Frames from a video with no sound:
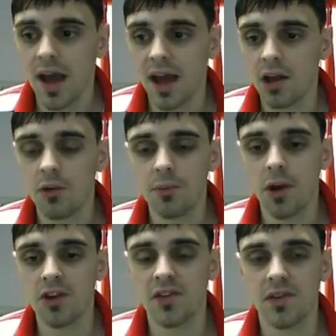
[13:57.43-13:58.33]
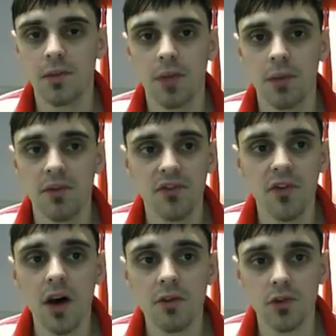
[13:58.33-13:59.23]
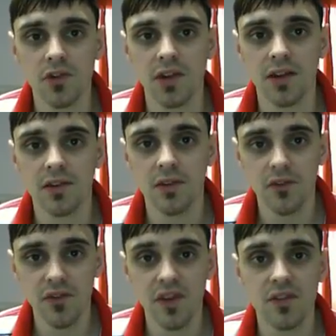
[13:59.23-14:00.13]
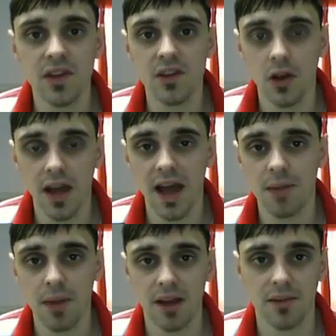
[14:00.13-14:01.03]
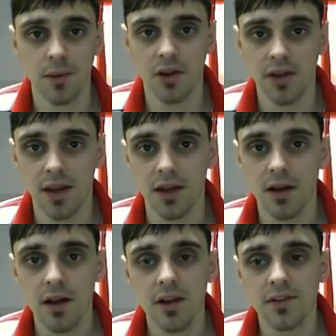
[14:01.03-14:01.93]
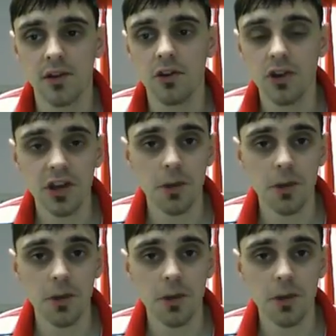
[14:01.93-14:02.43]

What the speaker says: and I was purchasing maybe 5 or 6 $50 ad packs per day. So you can